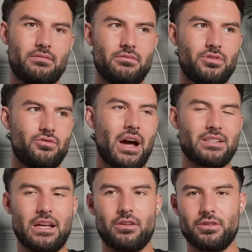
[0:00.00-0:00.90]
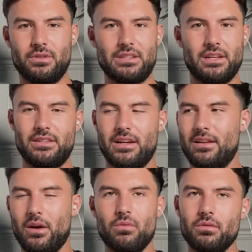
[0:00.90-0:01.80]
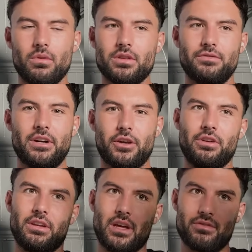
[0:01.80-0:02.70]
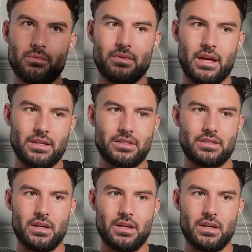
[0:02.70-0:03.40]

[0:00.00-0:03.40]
Just drags down across your and that's it then. Like, what the fuck? You need to give some nice...